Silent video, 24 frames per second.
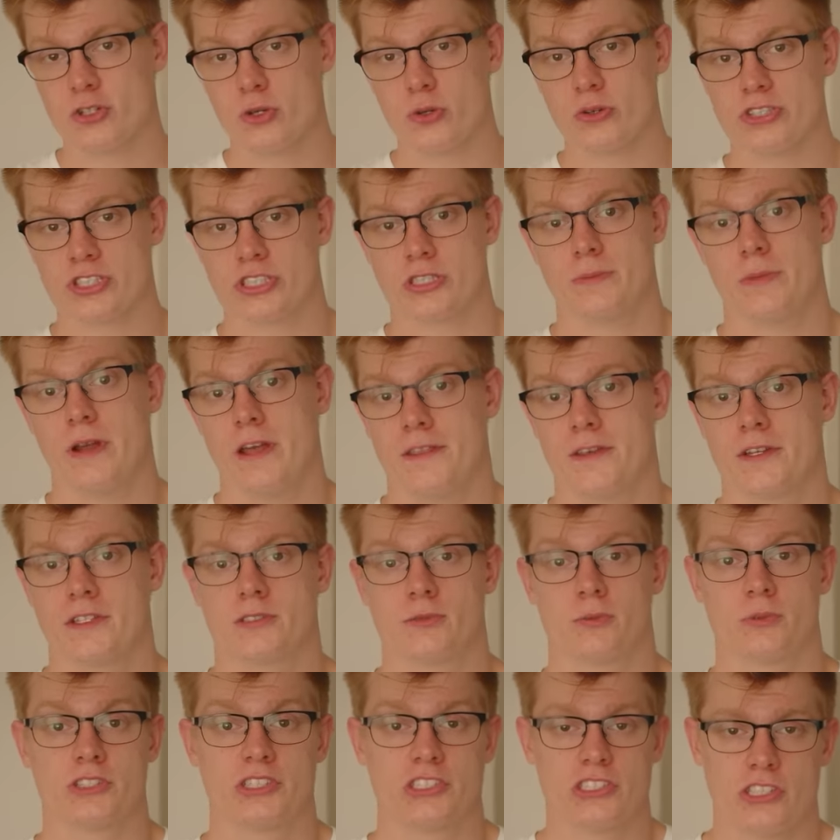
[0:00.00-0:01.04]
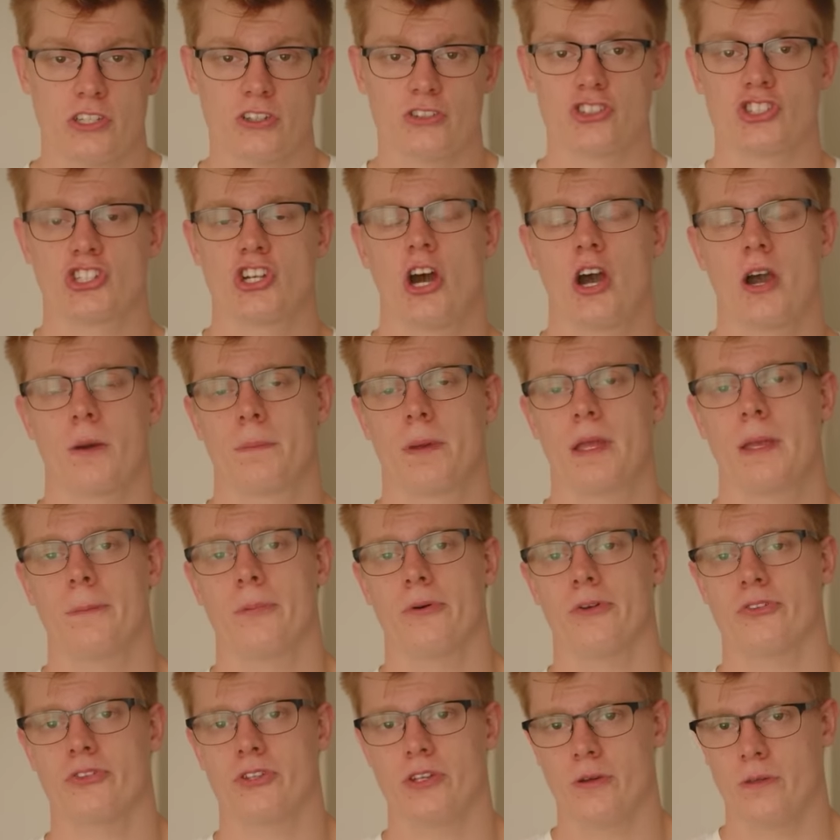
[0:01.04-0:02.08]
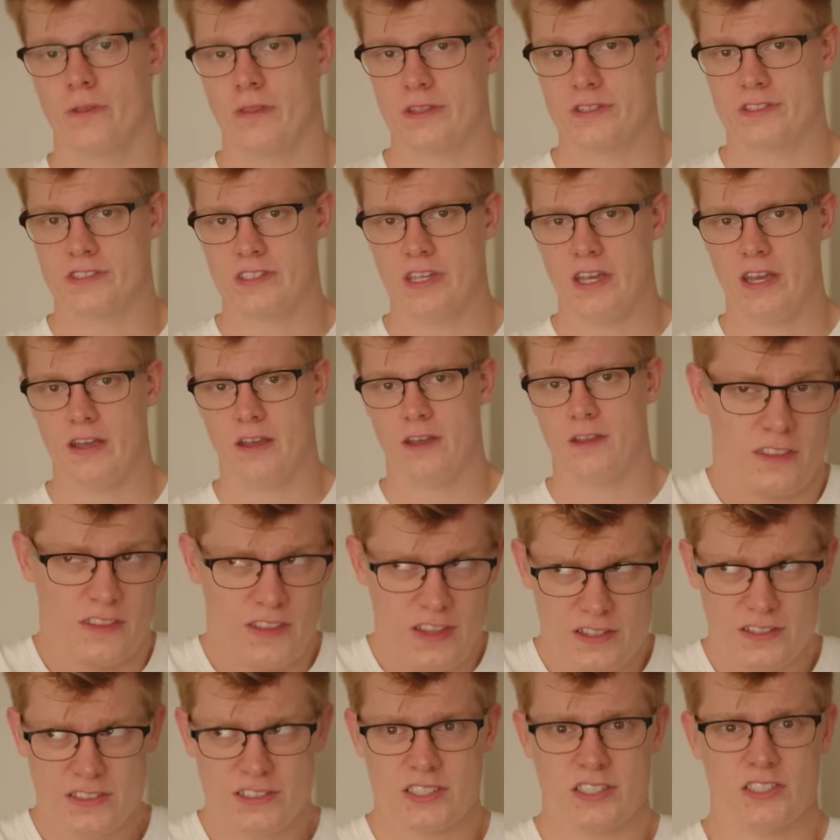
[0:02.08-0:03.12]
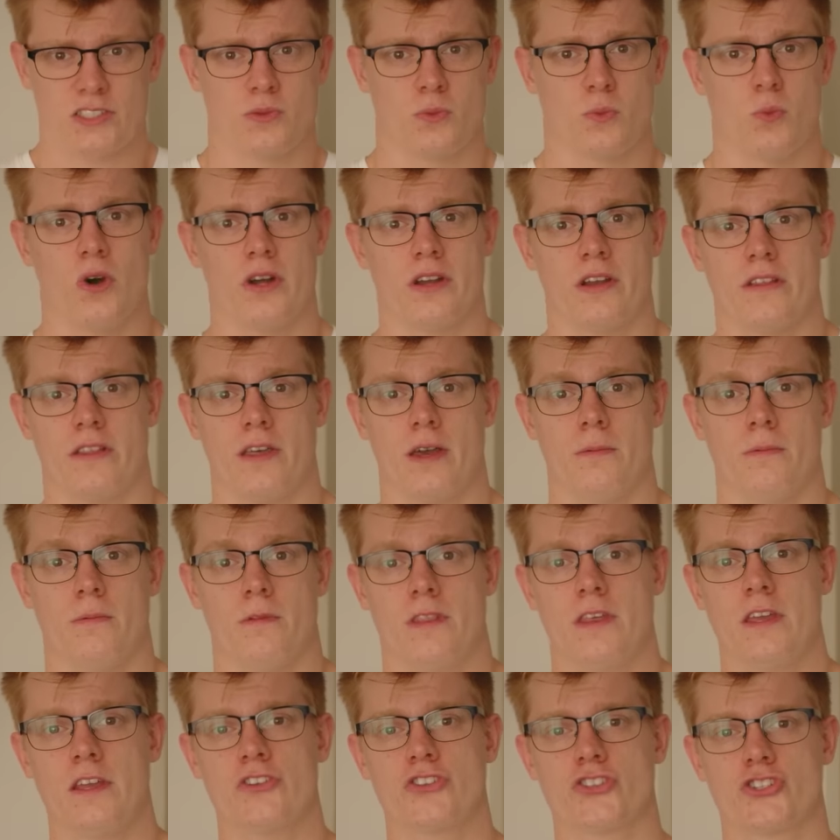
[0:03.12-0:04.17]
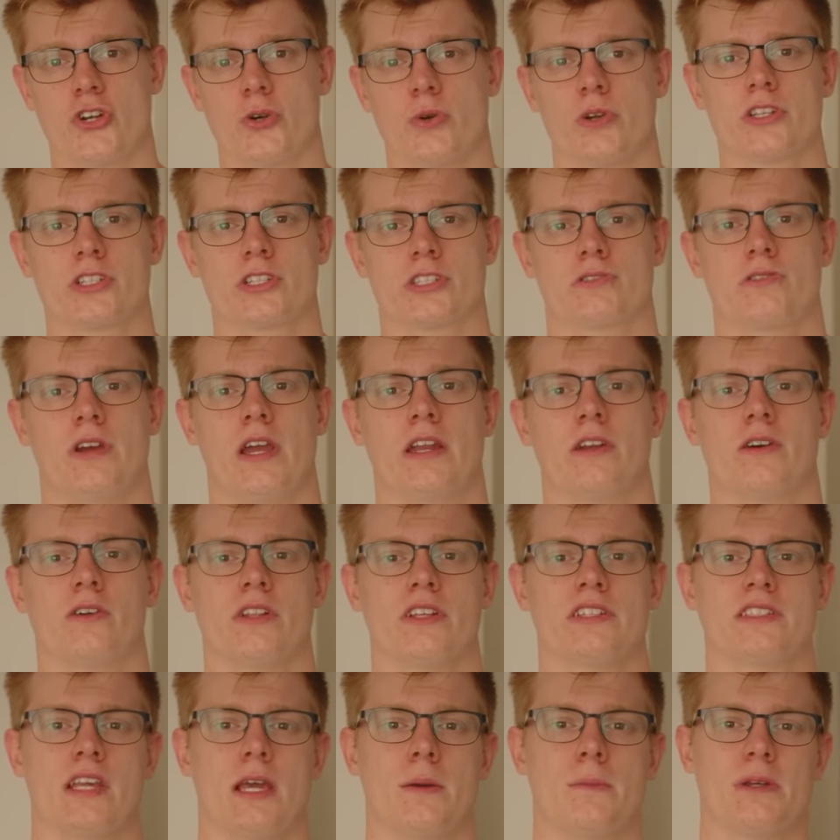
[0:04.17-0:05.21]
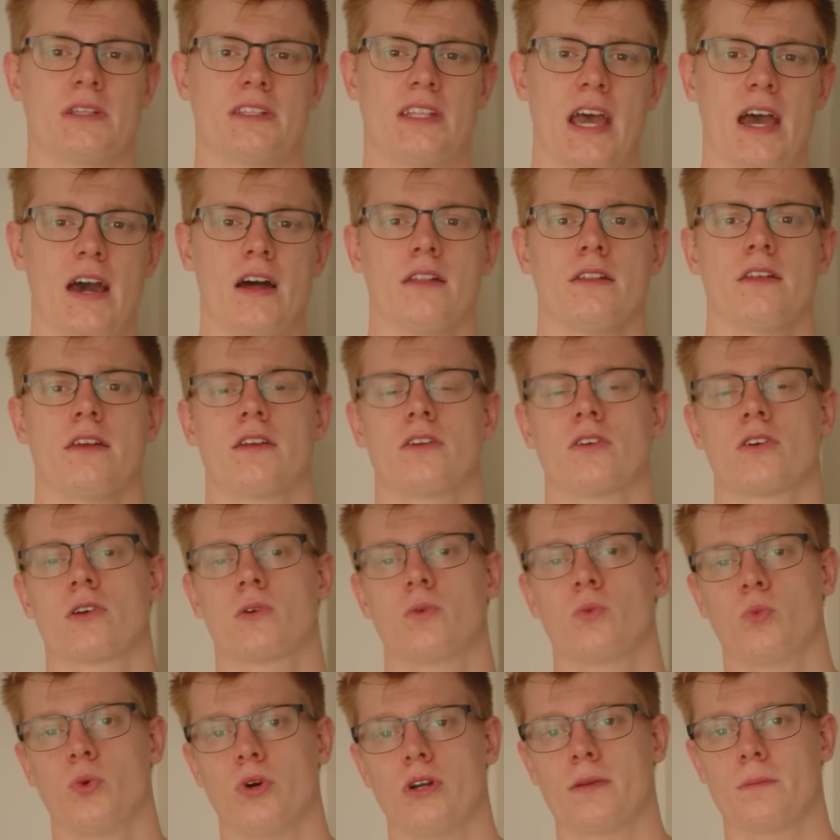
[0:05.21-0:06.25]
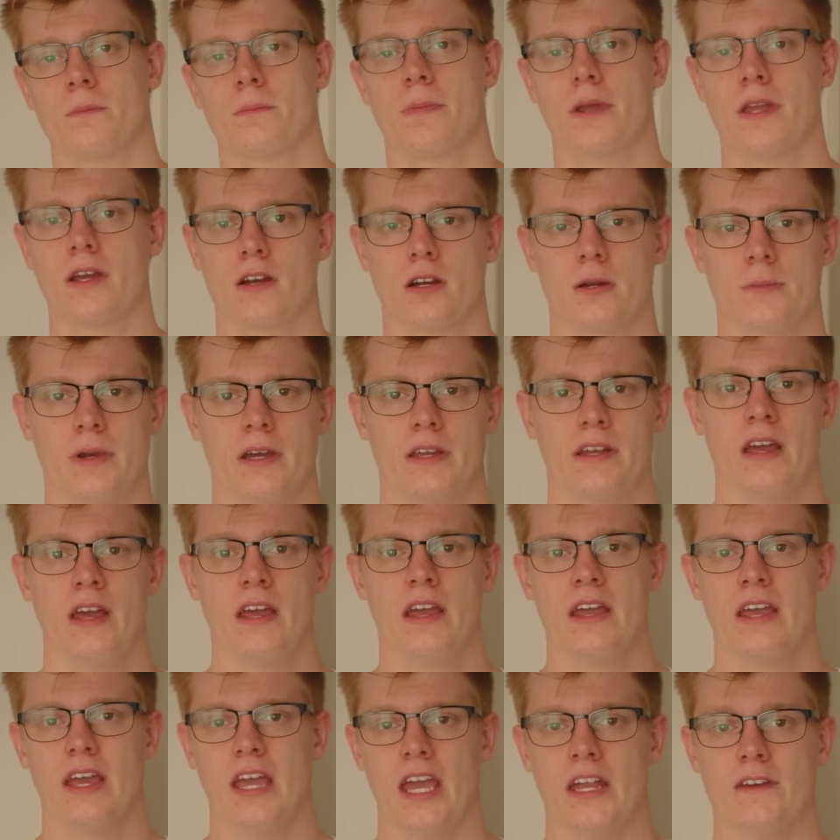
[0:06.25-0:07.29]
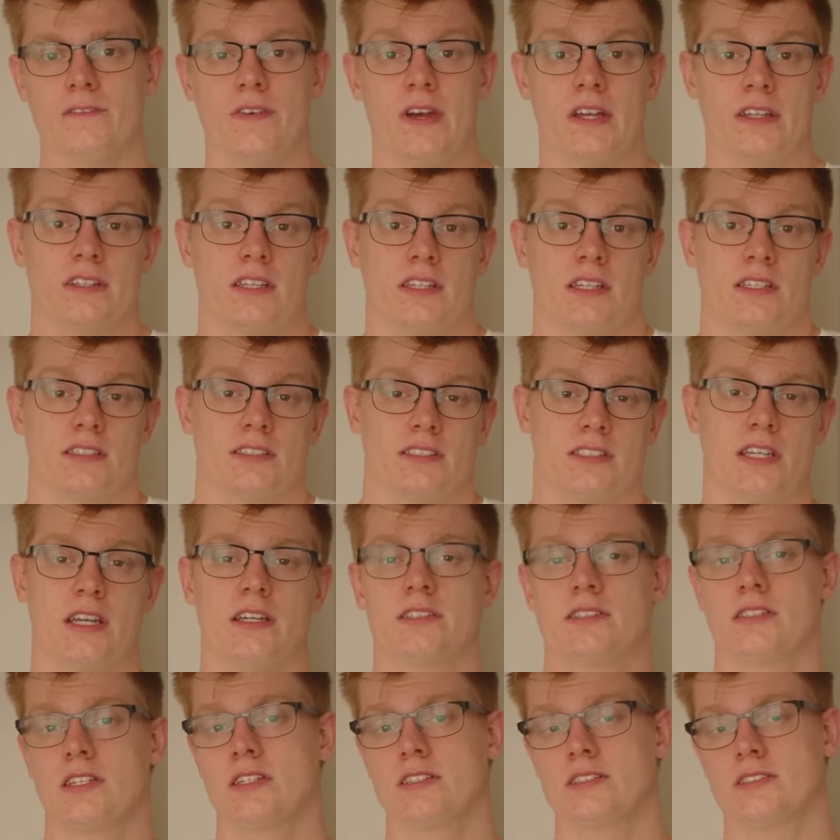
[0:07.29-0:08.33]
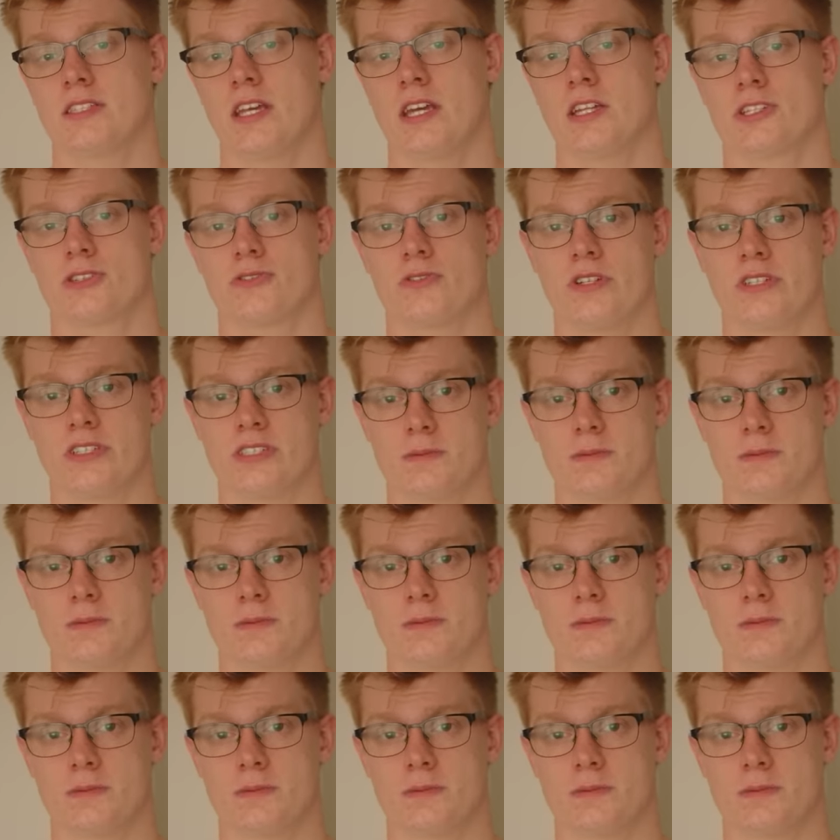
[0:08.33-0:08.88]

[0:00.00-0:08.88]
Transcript: torture methods which still shock people to this day. This is one of them. The Judas cradle is a metallic or wooden pyramid invented in 16th century